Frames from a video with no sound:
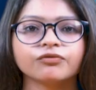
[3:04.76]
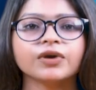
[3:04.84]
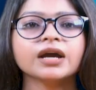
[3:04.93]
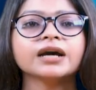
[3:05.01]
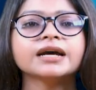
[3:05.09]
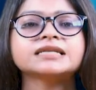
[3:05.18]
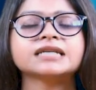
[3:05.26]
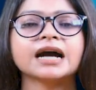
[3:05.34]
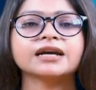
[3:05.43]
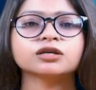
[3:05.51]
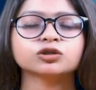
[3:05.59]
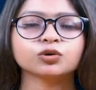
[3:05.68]
whereas
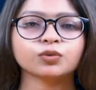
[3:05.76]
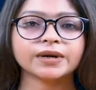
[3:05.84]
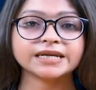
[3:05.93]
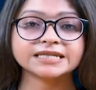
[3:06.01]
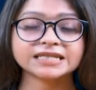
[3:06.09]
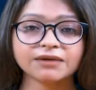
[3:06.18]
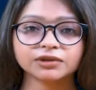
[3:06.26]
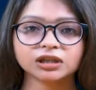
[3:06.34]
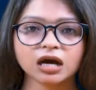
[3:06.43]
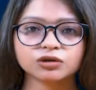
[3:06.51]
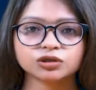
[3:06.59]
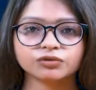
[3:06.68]
ISO
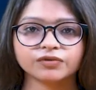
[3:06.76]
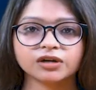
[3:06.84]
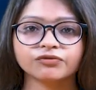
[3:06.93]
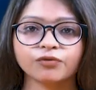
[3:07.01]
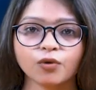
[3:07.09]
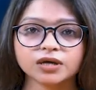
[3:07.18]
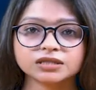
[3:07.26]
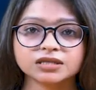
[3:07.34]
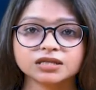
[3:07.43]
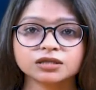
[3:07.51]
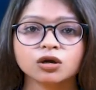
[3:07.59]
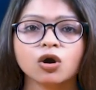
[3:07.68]
27001
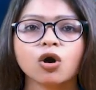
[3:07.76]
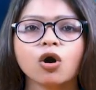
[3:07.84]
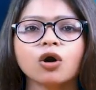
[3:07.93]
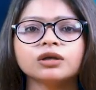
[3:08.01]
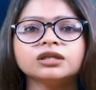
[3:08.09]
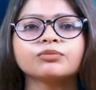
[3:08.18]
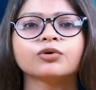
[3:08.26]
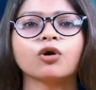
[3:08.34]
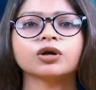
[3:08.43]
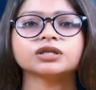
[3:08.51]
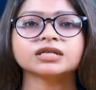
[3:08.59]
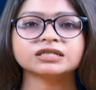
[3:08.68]
focuses on the
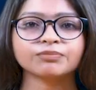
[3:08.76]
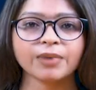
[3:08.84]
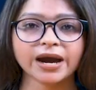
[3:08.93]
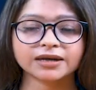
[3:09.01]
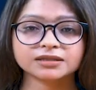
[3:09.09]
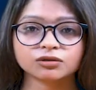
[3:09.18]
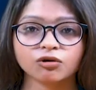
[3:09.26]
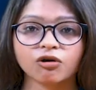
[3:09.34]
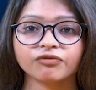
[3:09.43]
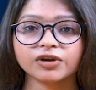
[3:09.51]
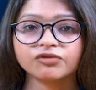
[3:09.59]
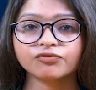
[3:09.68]
broader specs
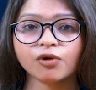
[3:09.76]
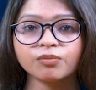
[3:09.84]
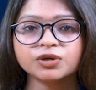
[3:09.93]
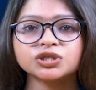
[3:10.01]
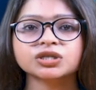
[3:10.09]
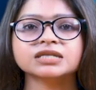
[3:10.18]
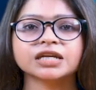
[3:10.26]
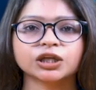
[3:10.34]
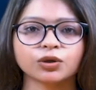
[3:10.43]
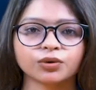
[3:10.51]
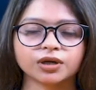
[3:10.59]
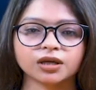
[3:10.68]
of information
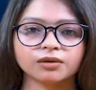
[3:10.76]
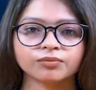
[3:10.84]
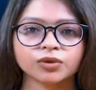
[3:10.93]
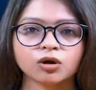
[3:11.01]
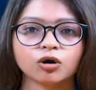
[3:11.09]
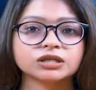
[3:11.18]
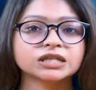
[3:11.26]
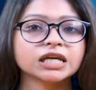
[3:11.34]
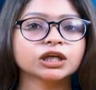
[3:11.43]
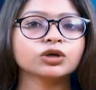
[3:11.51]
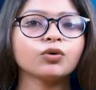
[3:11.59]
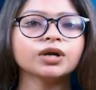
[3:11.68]
security or
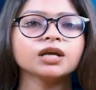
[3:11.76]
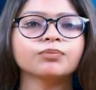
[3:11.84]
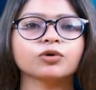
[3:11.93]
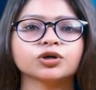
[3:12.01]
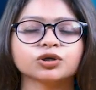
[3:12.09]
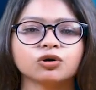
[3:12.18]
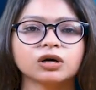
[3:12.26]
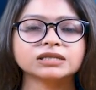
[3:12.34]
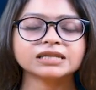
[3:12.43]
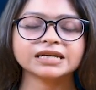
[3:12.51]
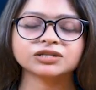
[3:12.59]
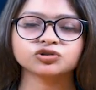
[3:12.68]
security protocols
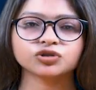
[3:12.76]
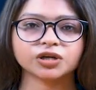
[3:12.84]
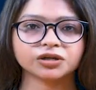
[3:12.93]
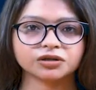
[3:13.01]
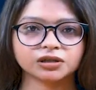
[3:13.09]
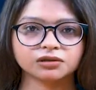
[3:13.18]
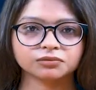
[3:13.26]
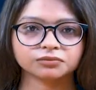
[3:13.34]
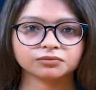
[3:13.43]
in general.